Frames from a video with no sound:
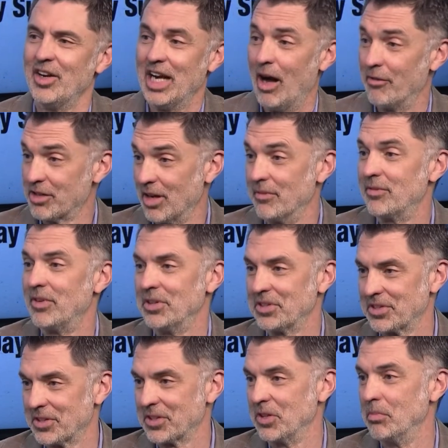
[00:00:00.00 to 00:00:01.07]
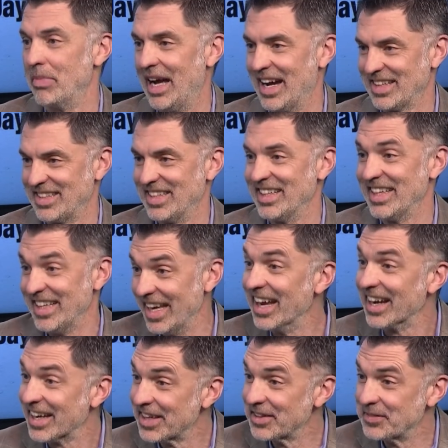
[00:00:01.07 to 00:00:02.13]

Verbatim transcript: now I've come full circle back to e ink.